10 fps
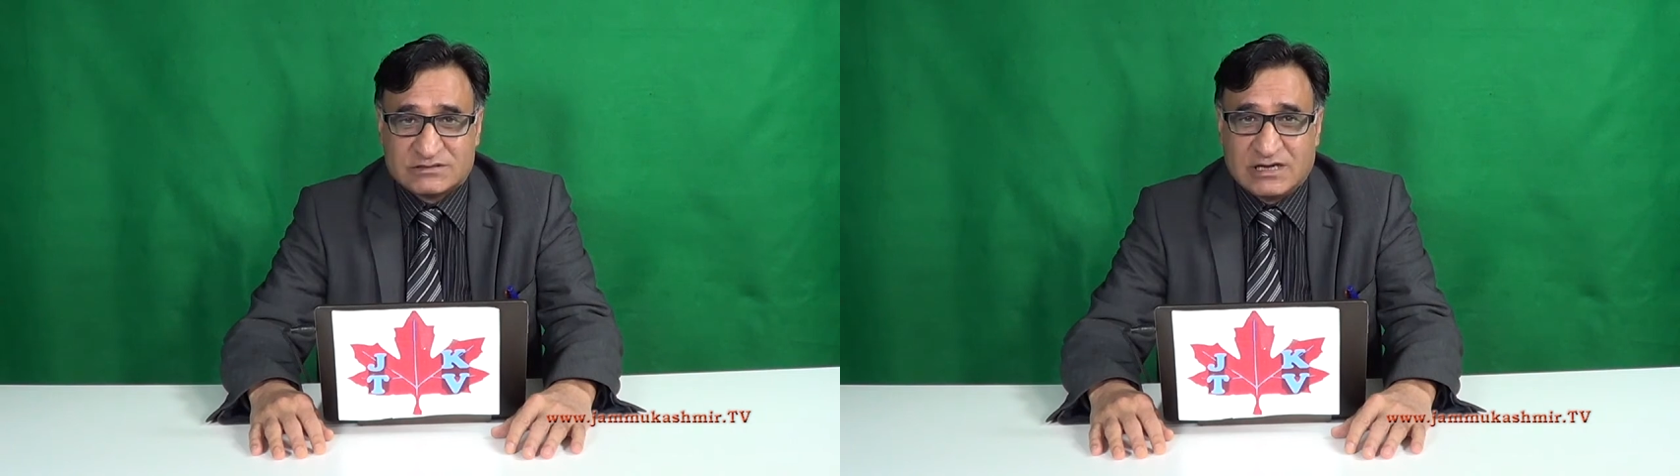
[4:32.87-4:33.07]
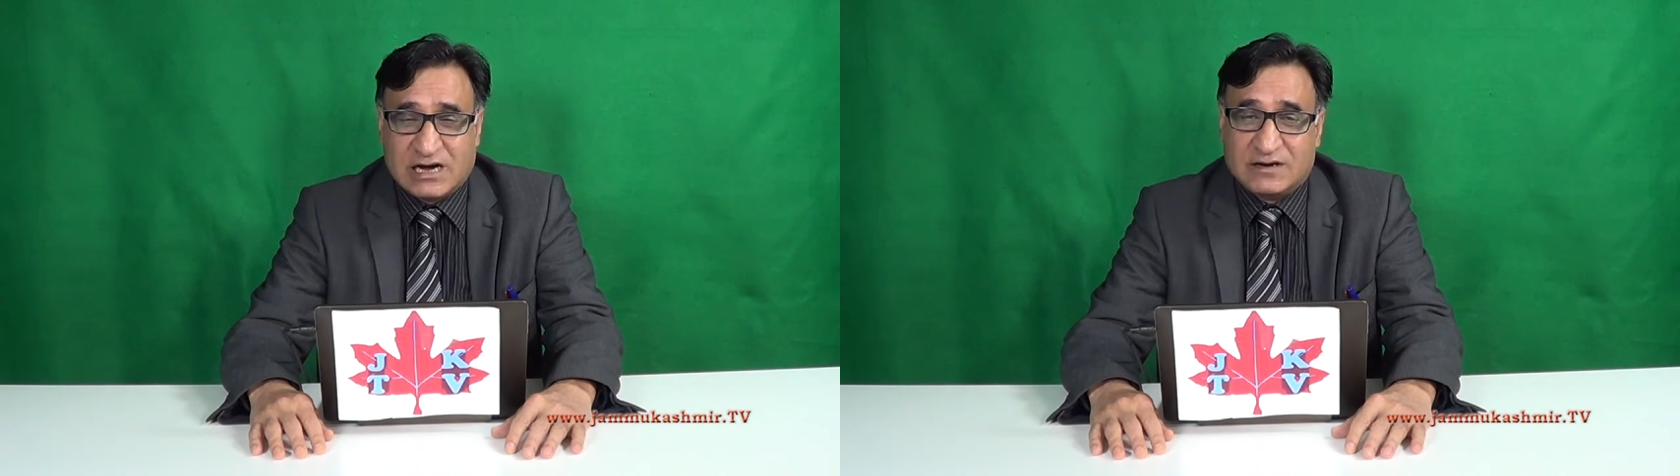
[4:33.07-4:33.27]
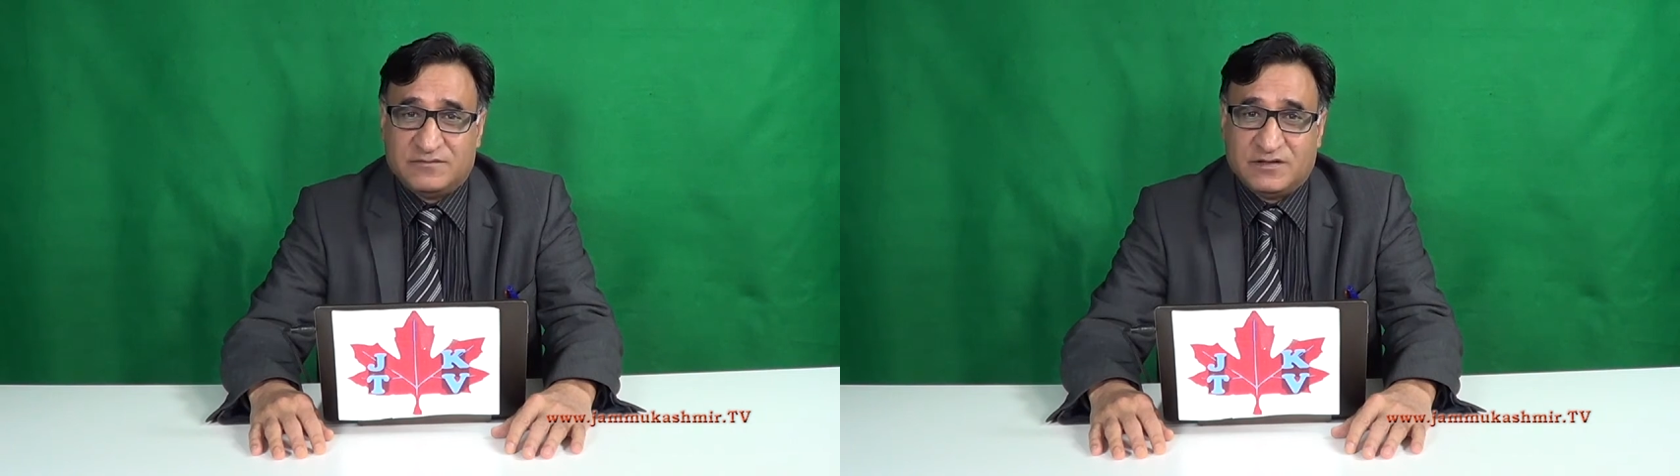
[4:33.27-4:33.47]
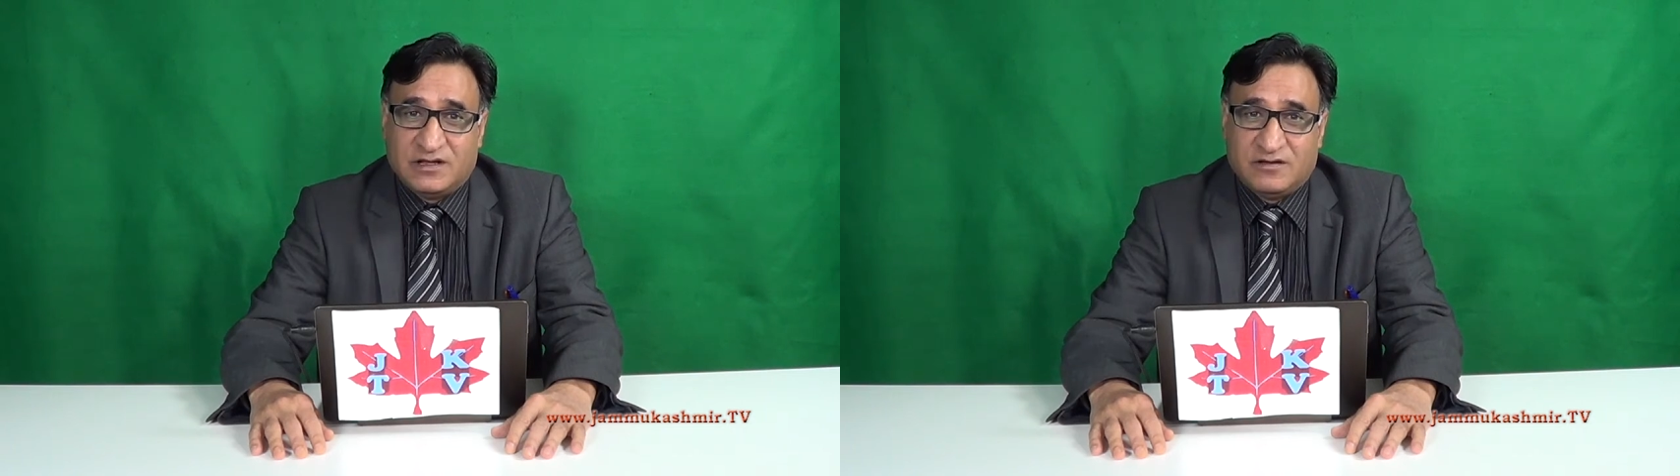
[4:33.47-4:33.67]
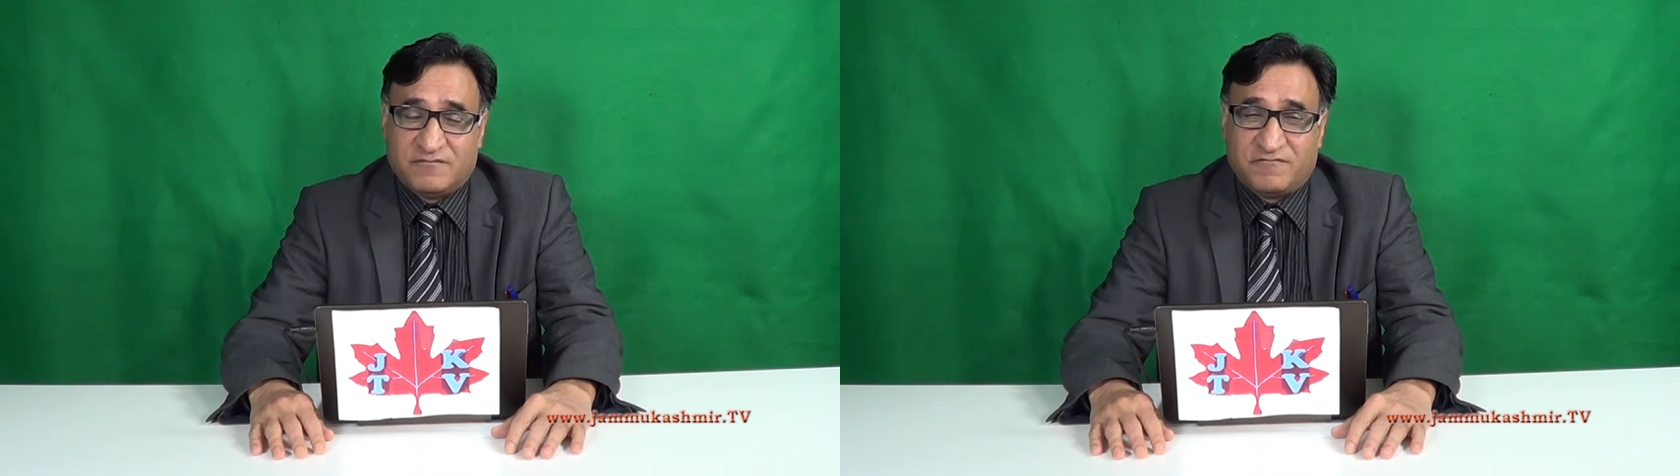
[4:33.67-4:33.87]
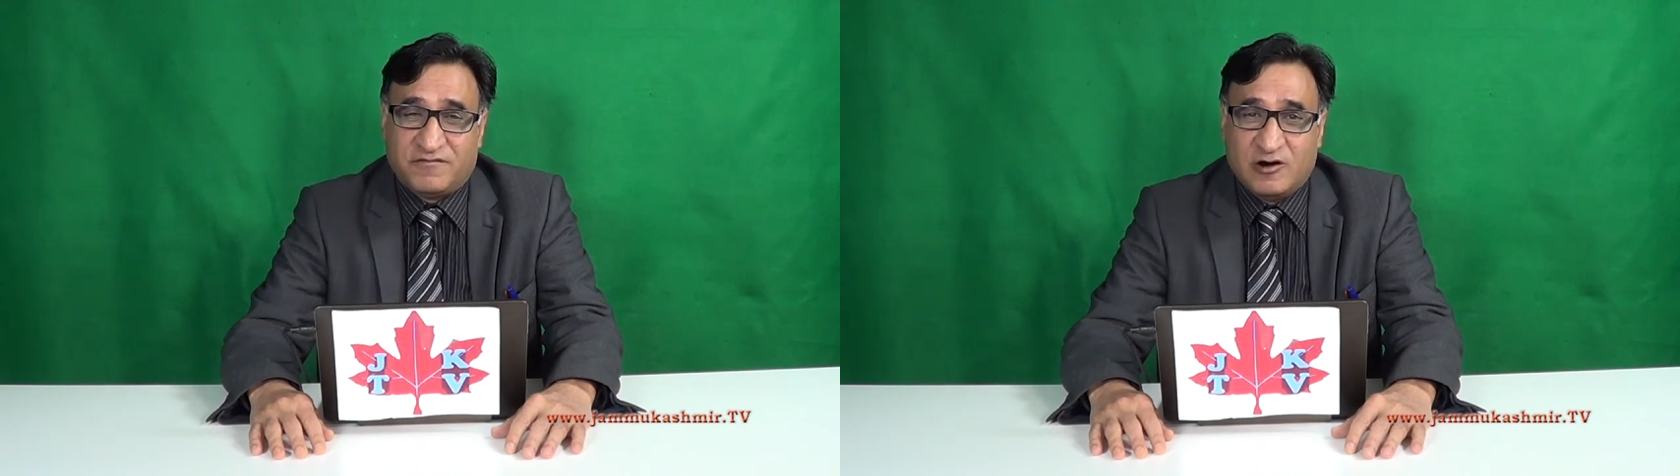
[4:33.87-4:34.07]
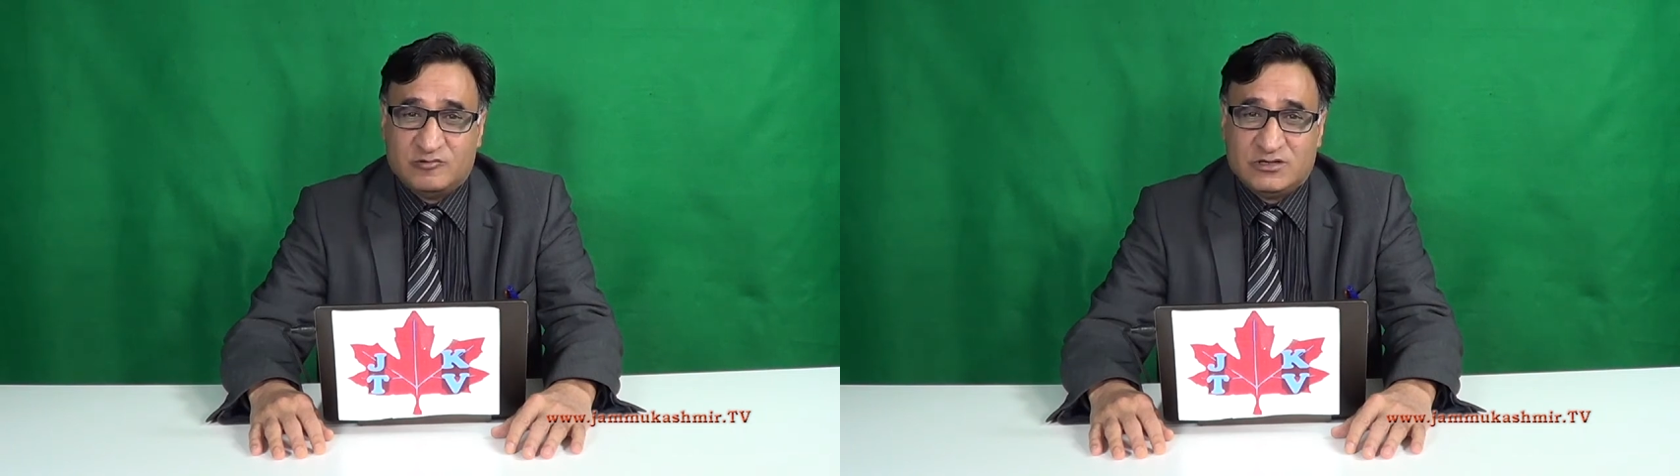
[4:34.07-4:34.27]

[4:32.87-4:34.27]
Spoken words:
and they found